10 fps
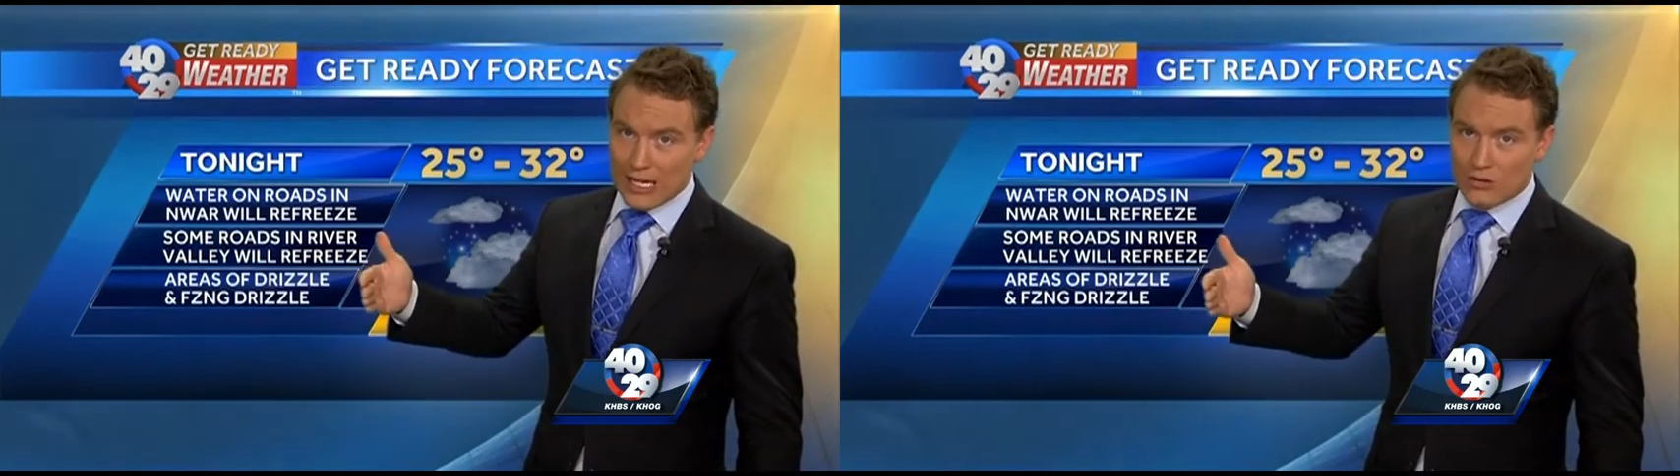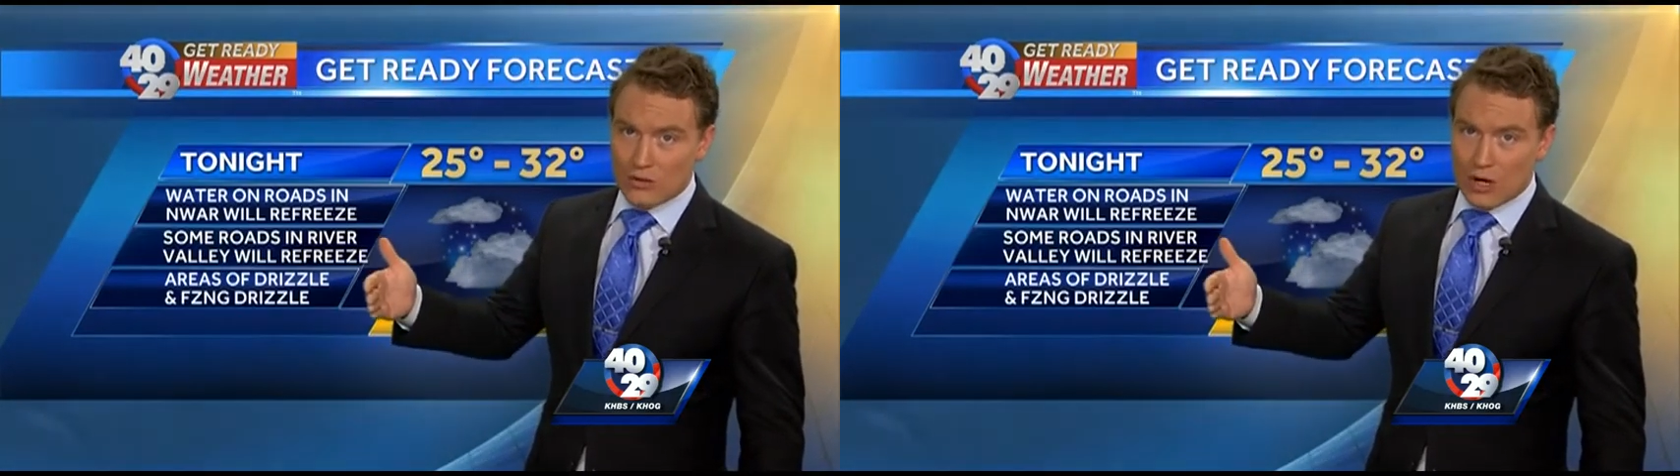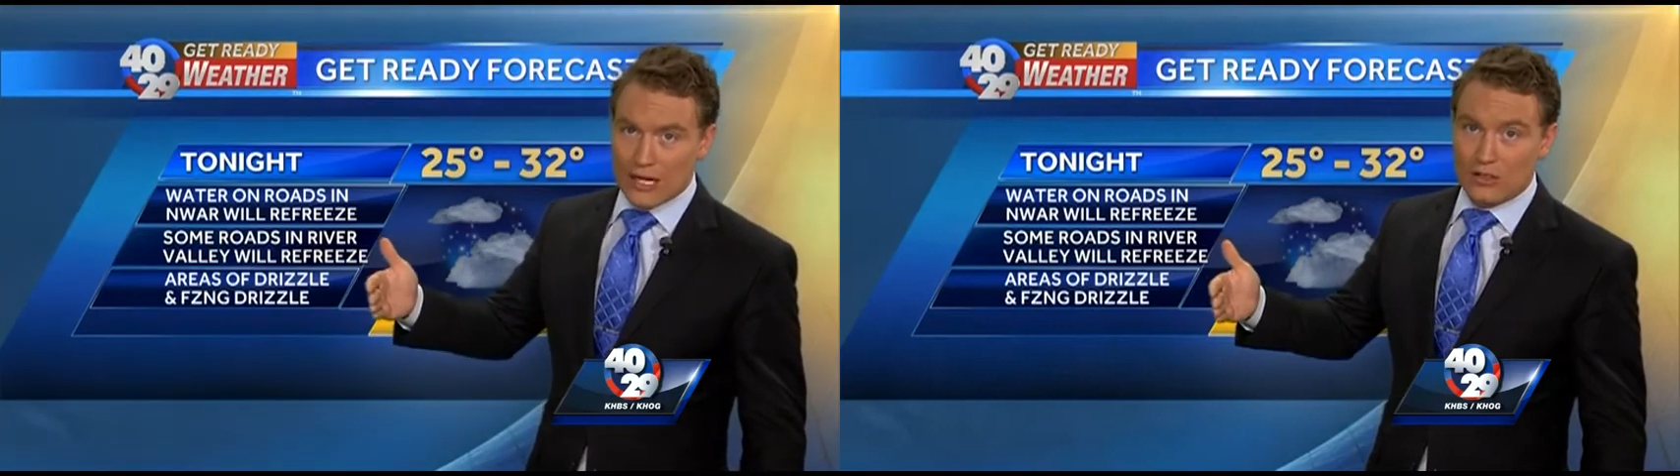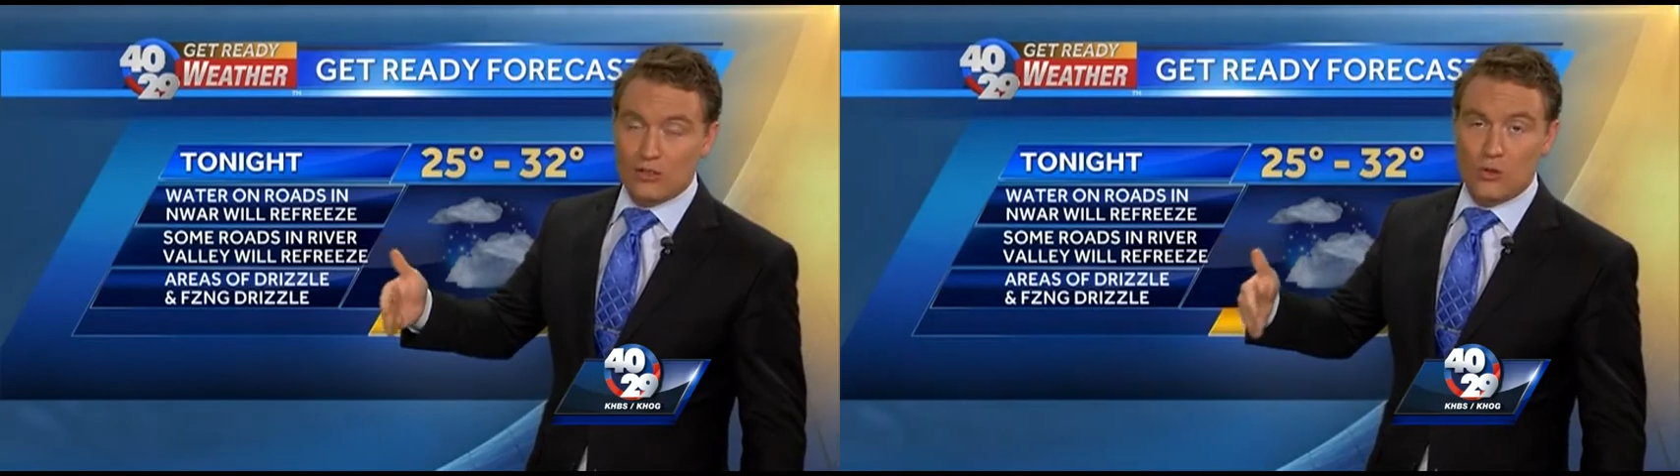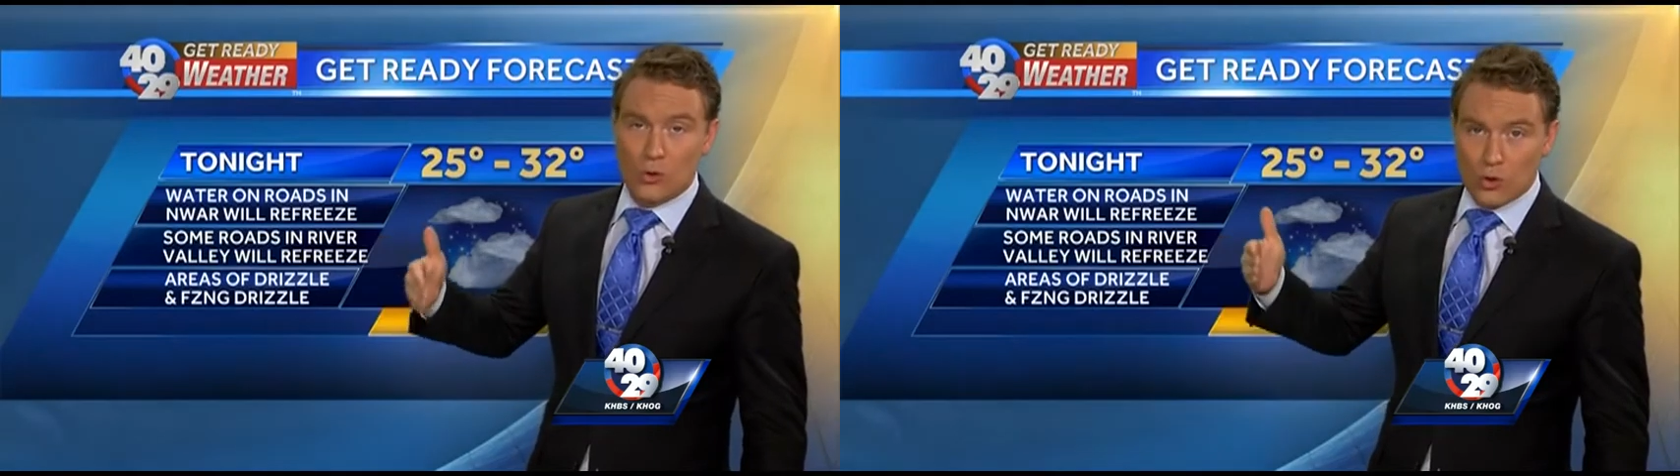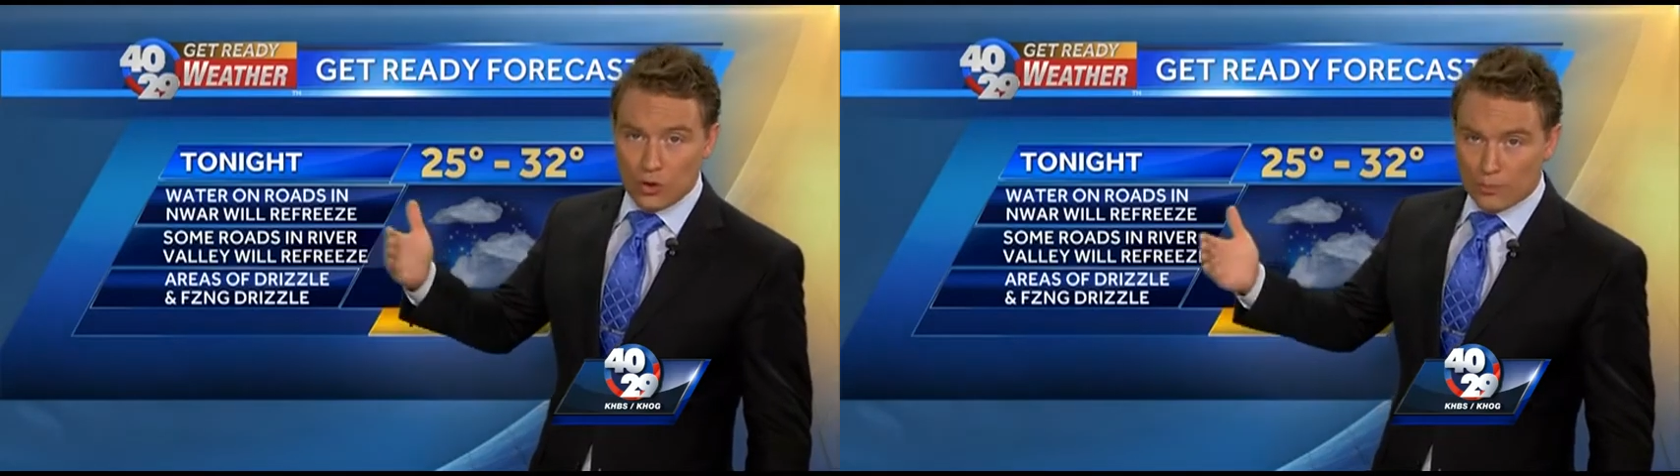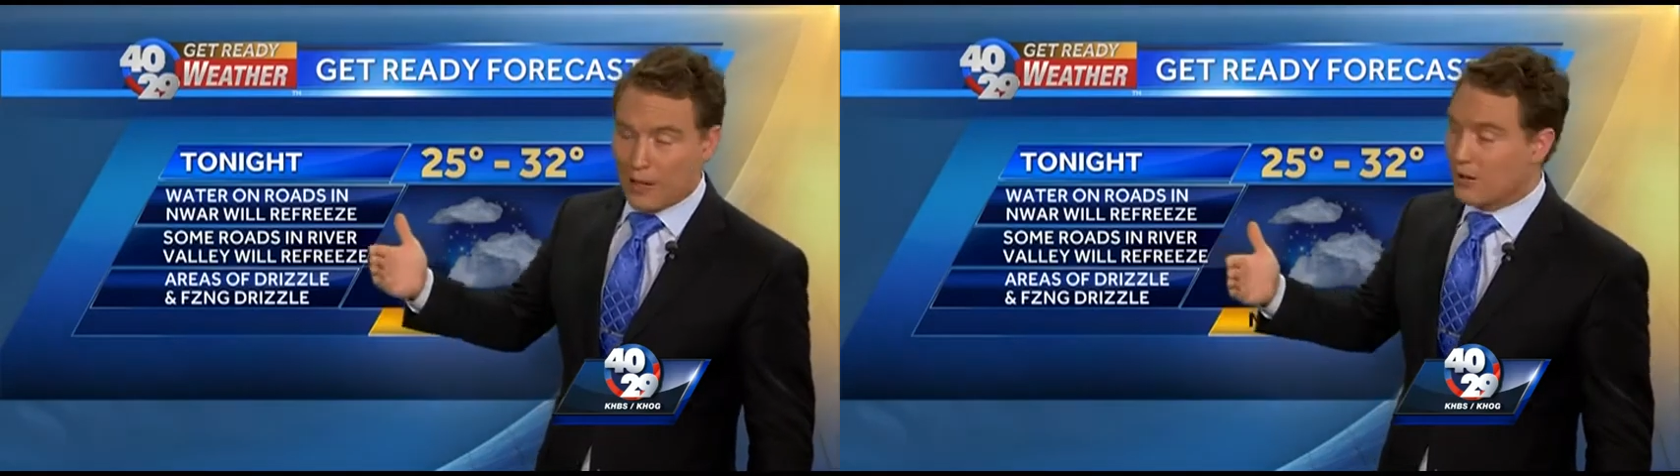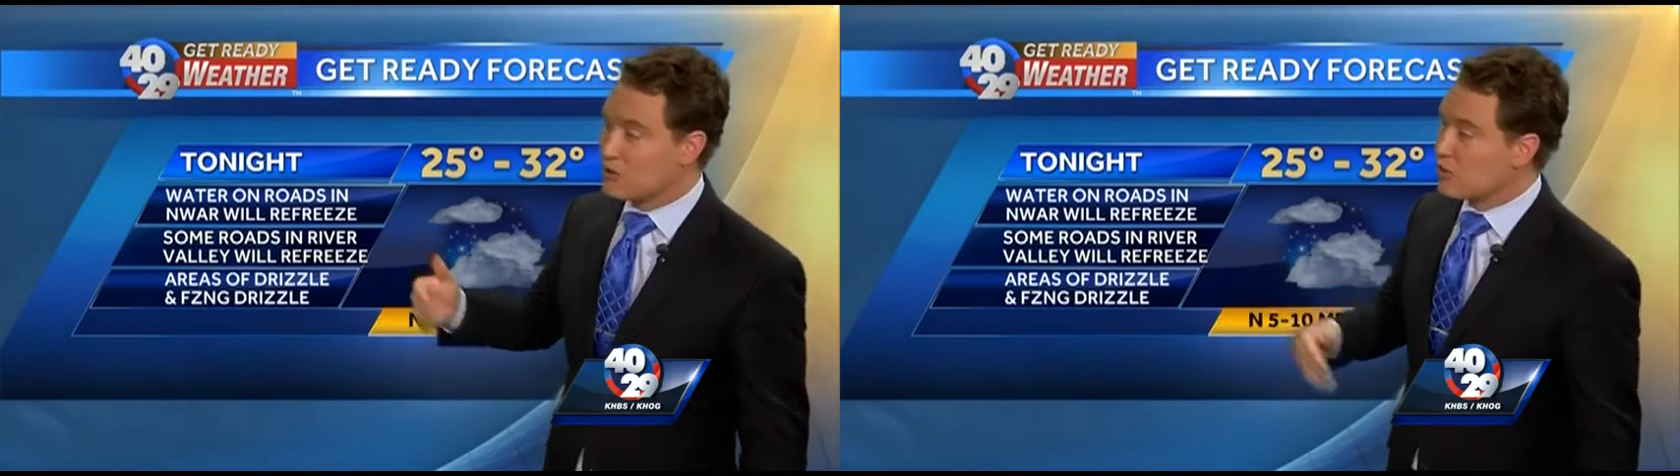kids are trying to get to school,
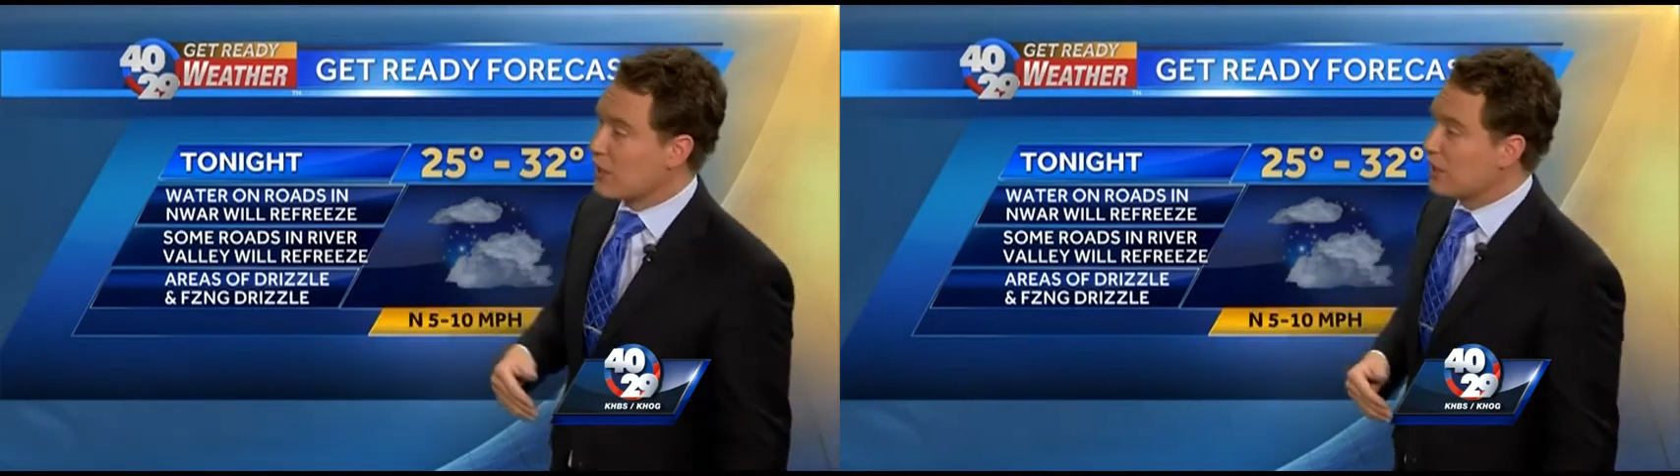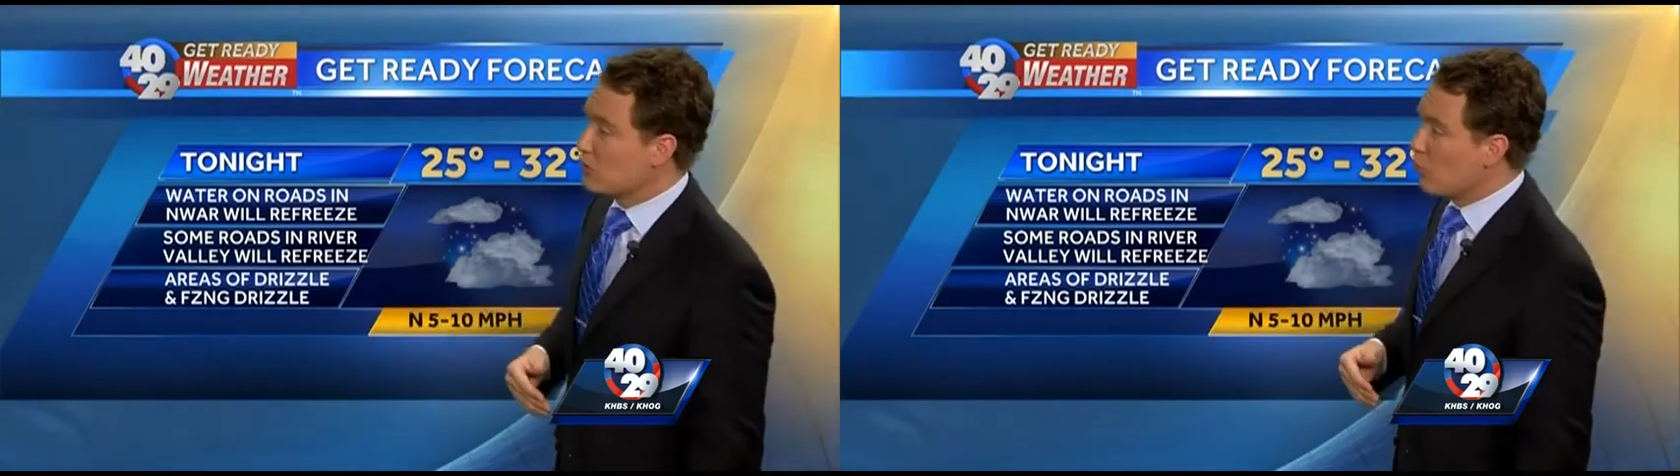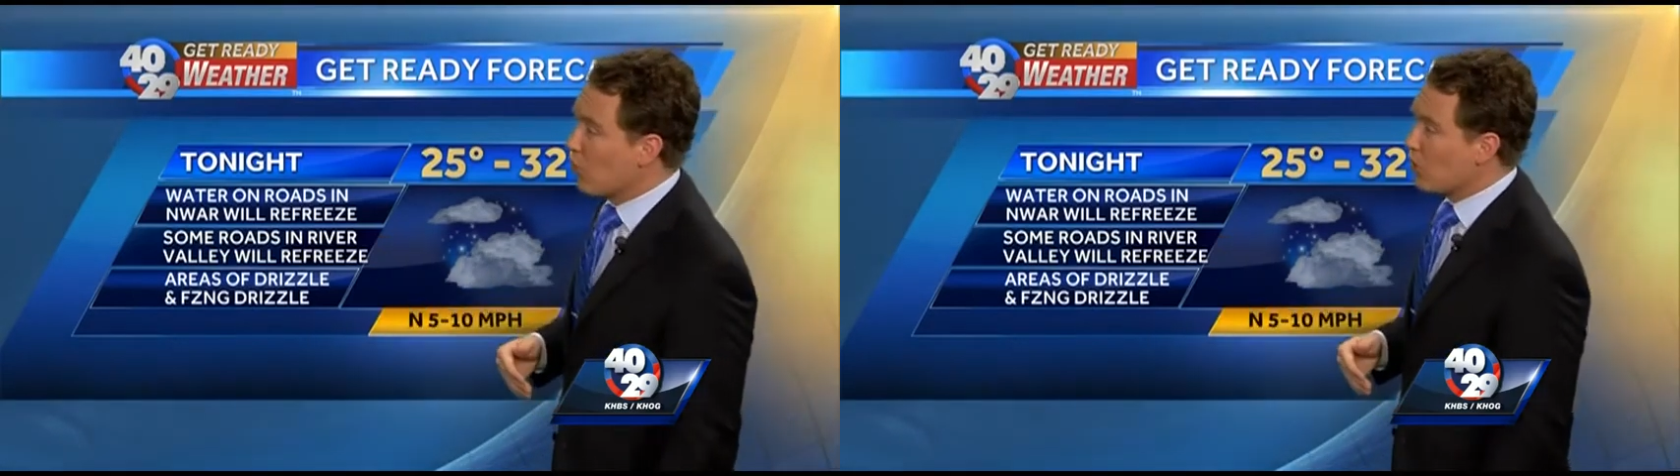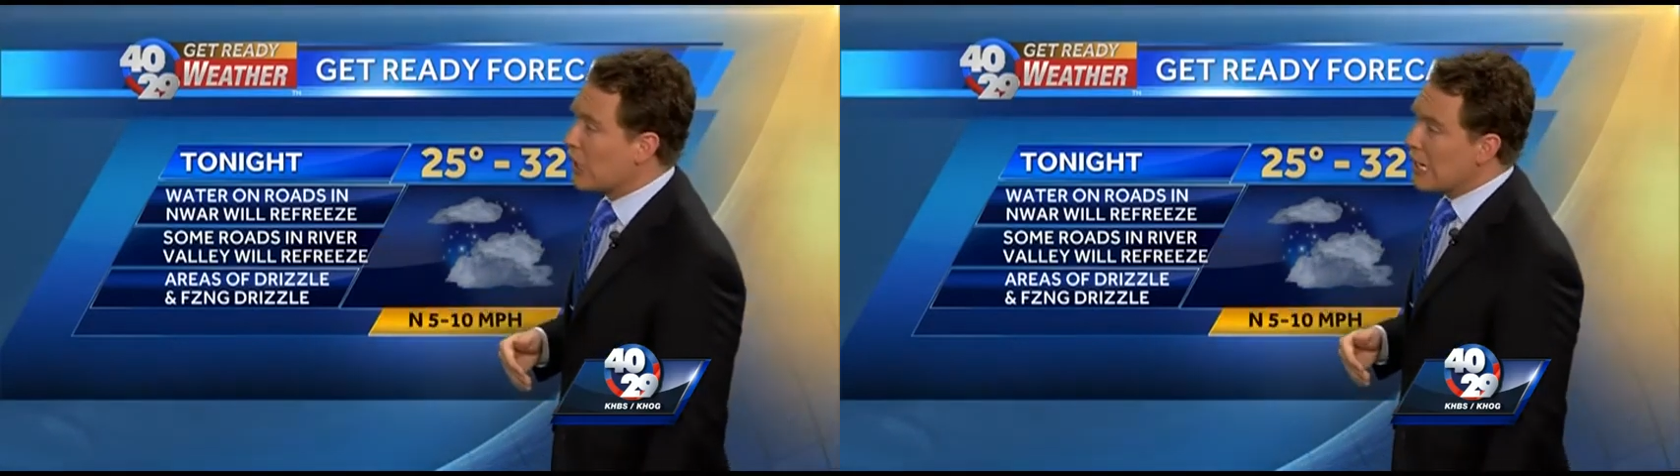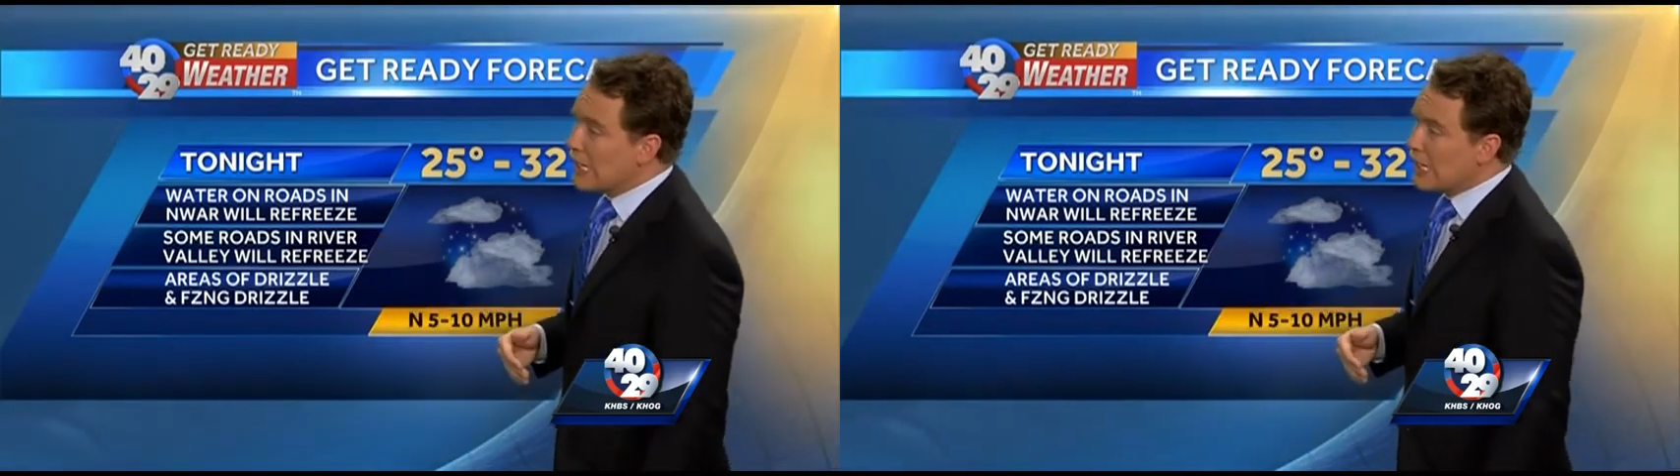parents trying to get to work.